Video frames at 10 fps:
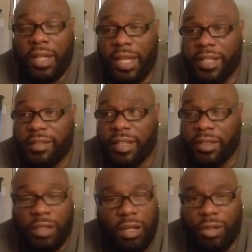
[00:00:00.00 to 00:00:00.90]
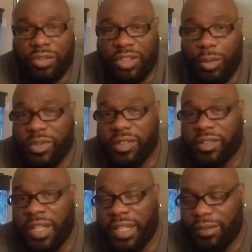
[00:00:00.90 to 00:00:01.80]
And he said, no, she was a
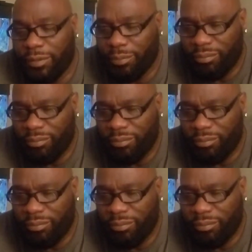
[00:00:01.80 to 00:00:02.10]
slave.